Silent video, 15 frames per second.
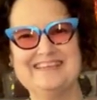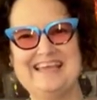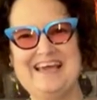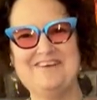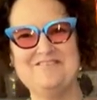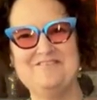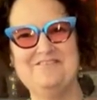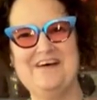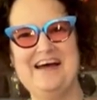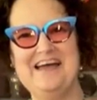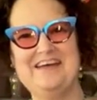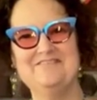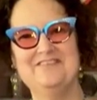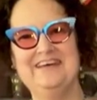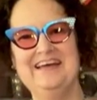count of
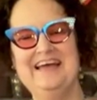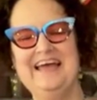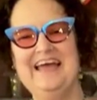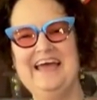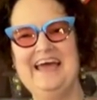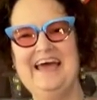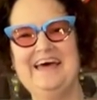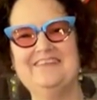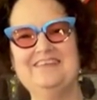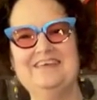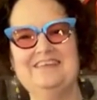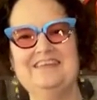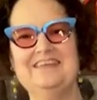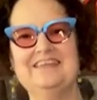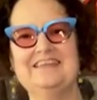five, and
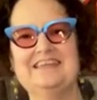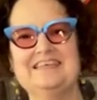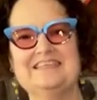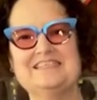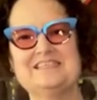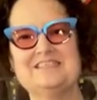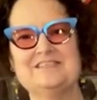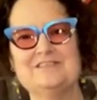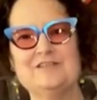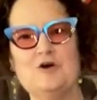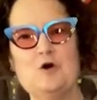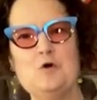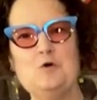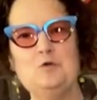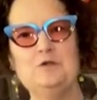then this
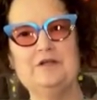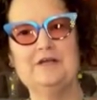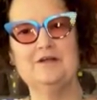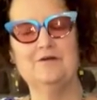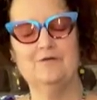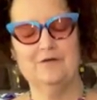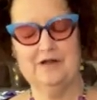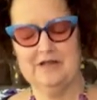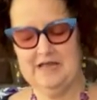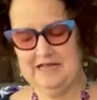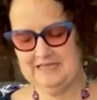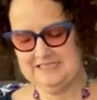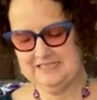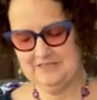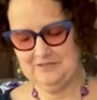slow lingering
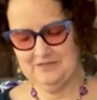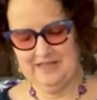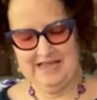exhale